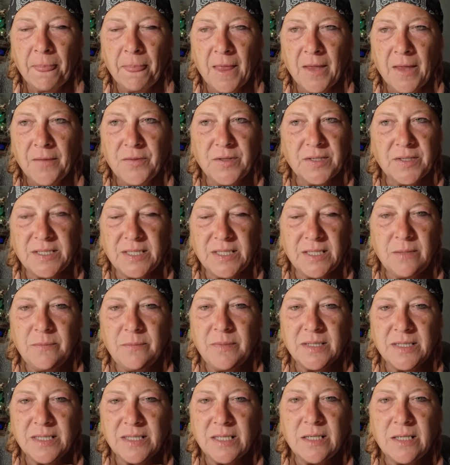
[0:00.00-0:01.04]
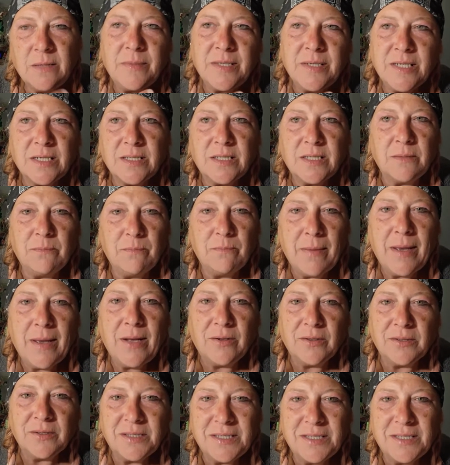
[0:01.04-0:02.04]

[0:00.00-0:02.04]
the cinnamon doesn't melt.